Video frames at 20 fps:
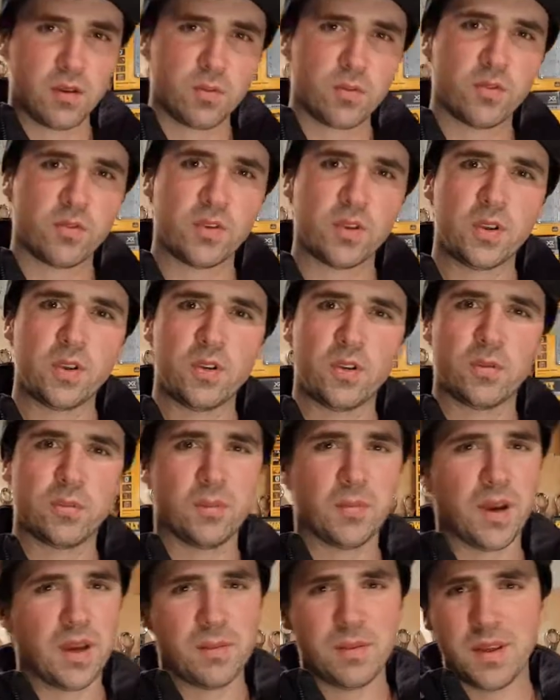For you,
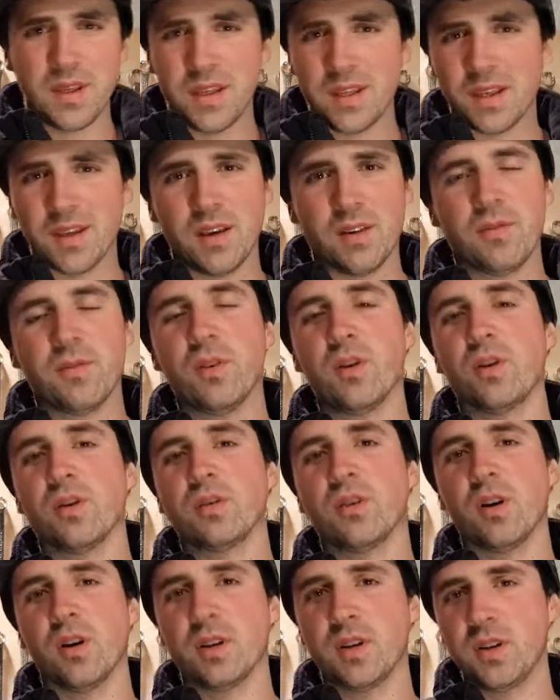maybe if you're
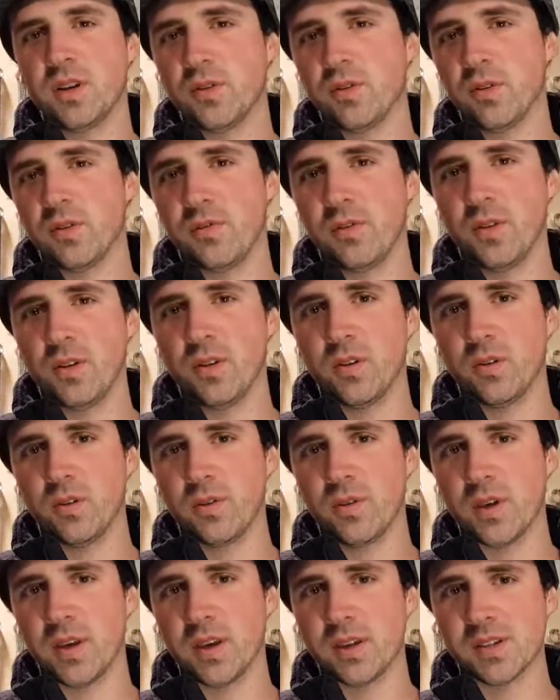only doing a few little
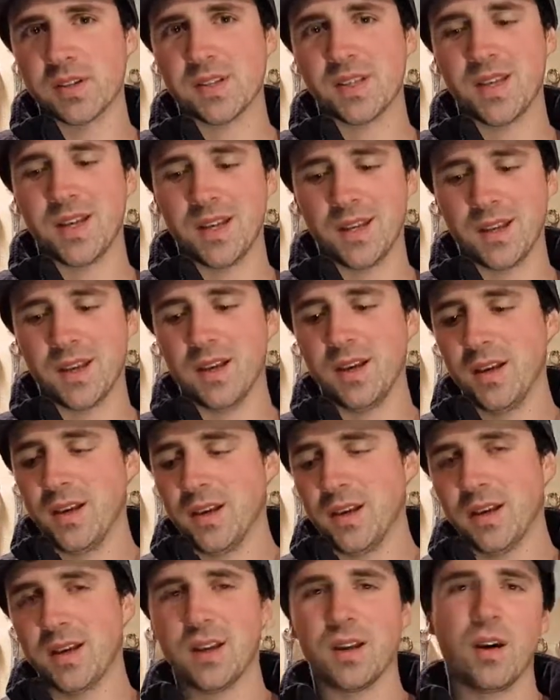things, then
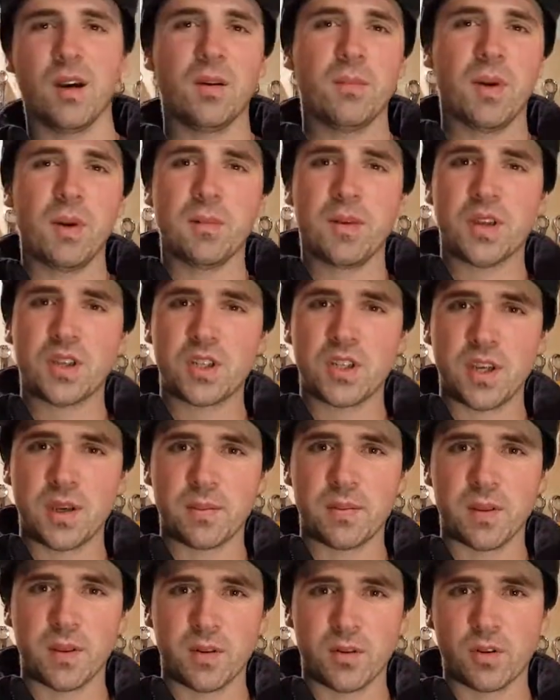maybe a
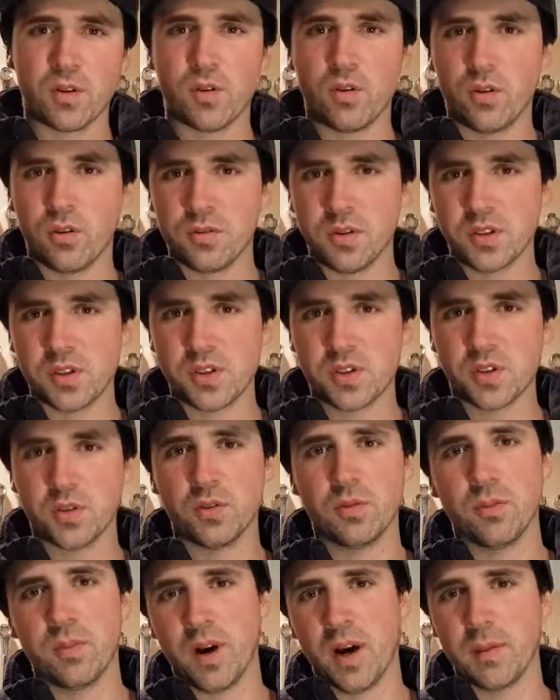cheaper little cordless tool
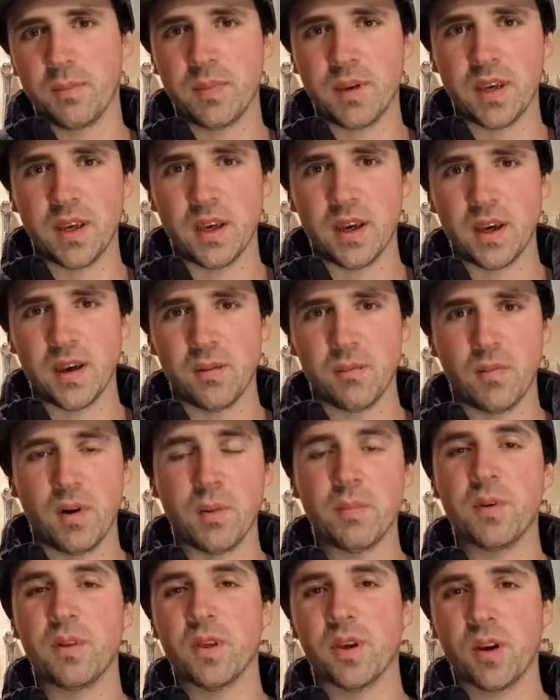might be
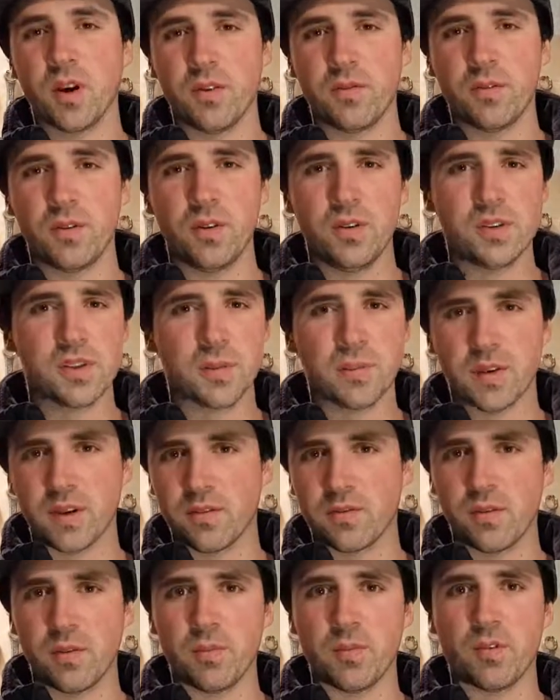the go for you, something
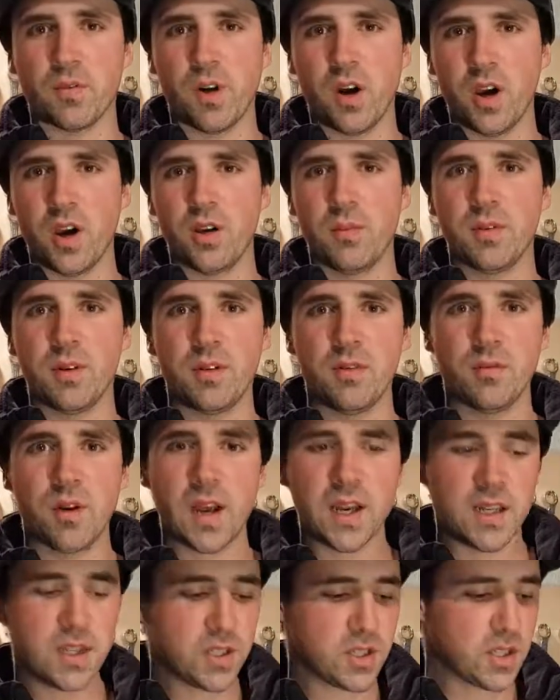from the Ryobi
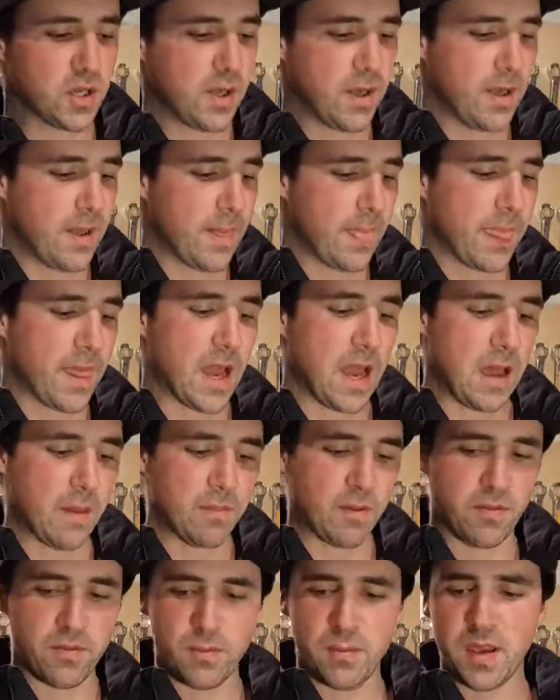range.
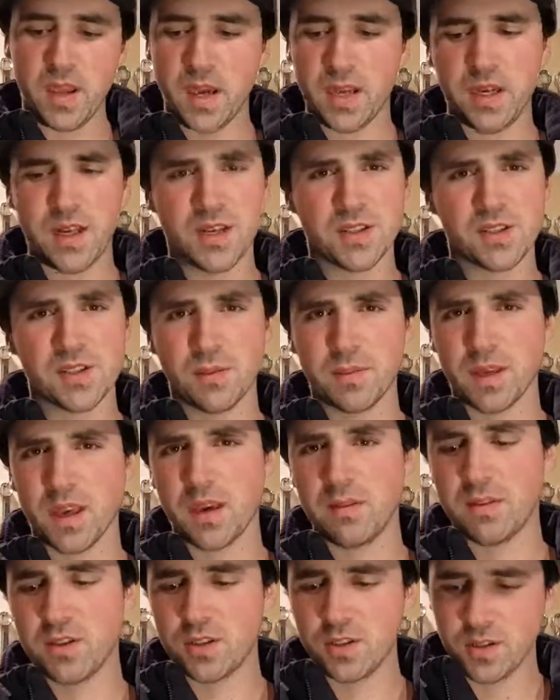But for me, I needed something
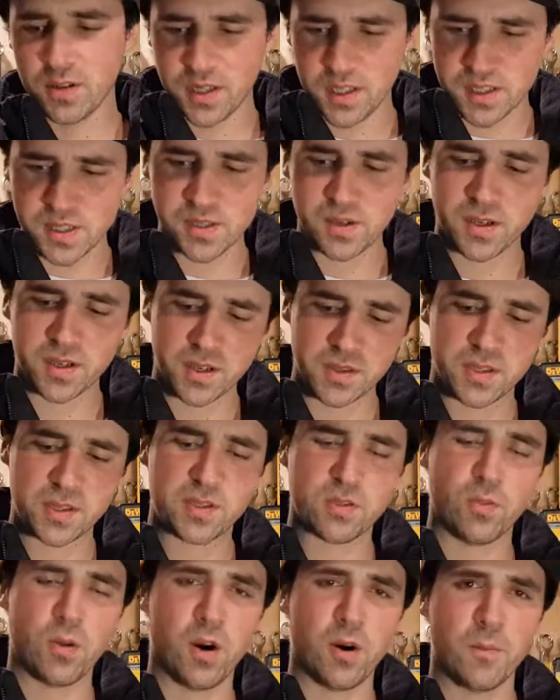heavy duty, so I got the
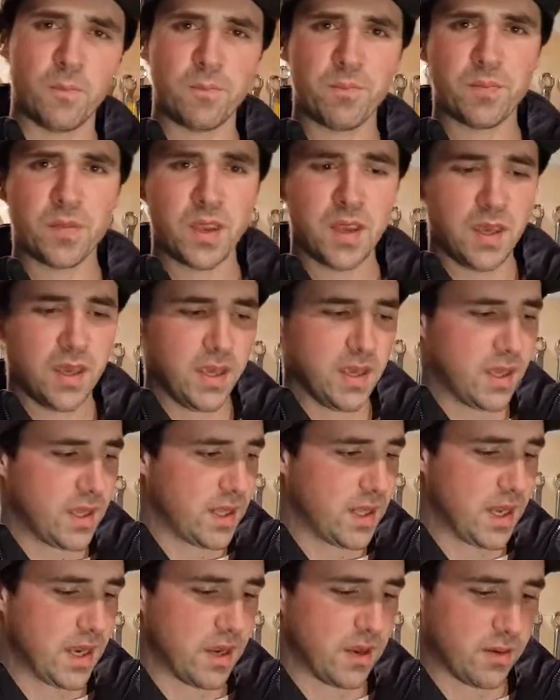DeWalt.
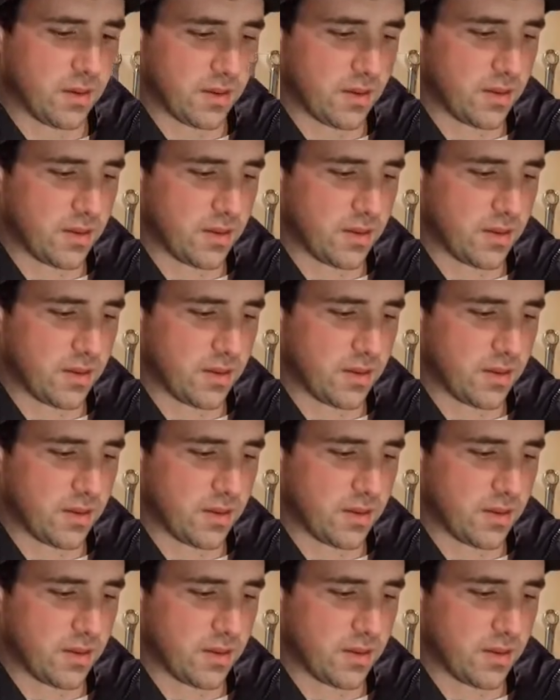Now,